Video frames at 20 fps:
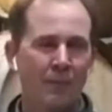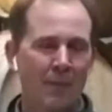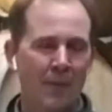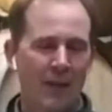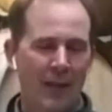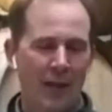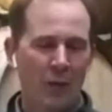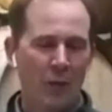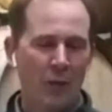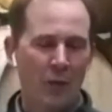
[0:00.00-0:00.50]

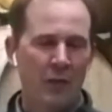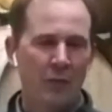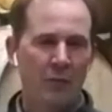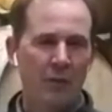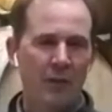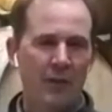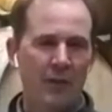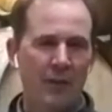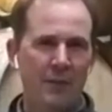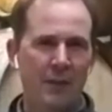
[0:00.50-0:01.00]
And we
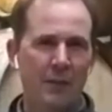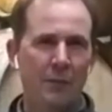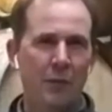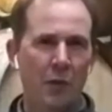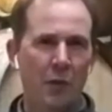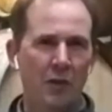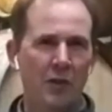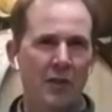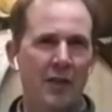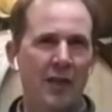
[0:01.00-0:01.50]
grilled up some
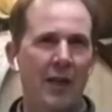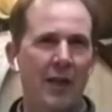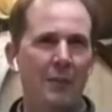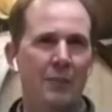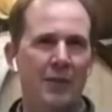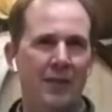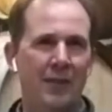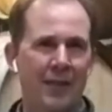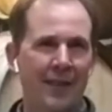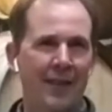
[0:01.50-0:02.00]
pork chops
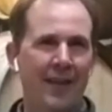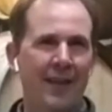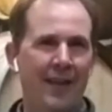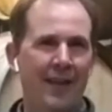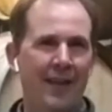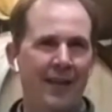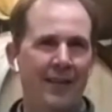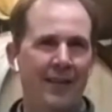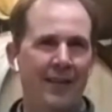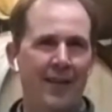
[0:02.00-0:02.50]

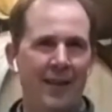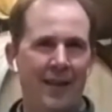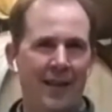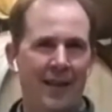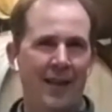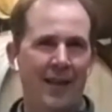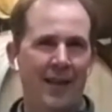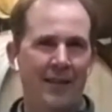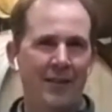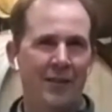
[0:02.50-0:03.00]
and
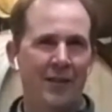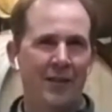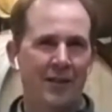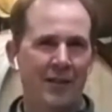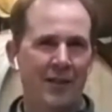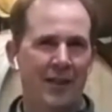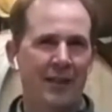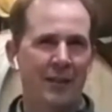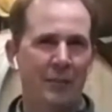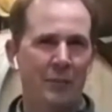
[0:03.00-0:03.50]

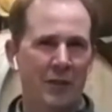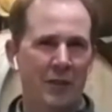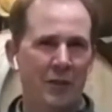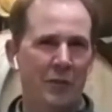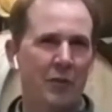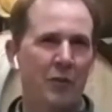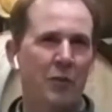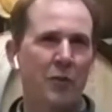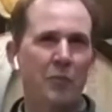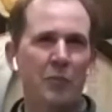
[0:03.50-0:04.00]
sauteed the
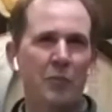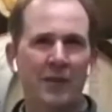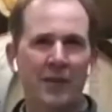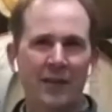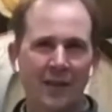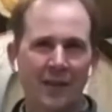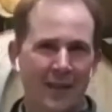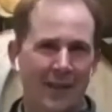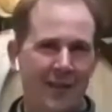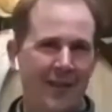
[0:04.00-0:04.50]
mushrooms.
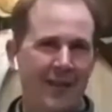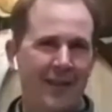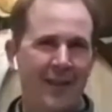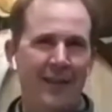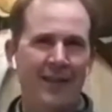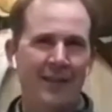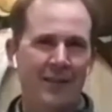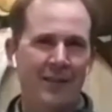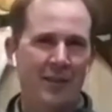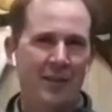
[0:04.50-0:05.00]

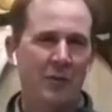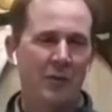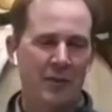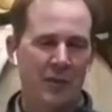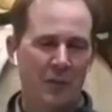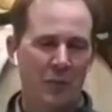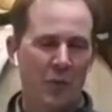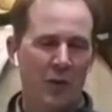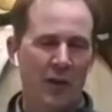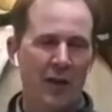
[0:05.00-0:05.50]
And so
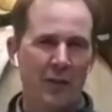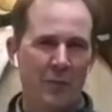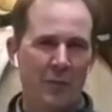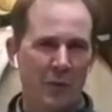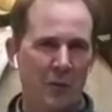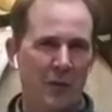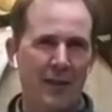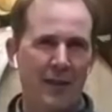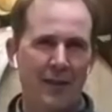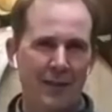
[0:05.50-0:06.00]
some wild
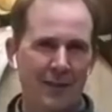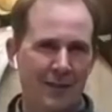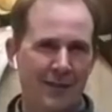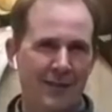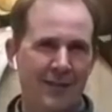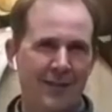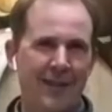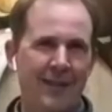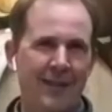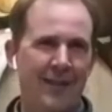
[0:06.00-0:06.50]
morels
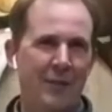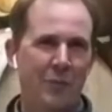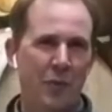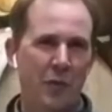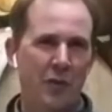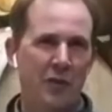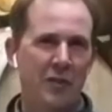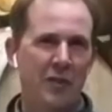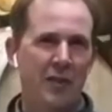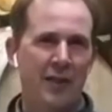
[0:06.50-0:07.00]
and a
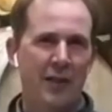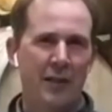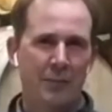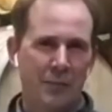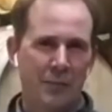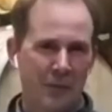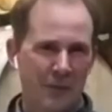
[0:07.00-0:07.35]
pork chop.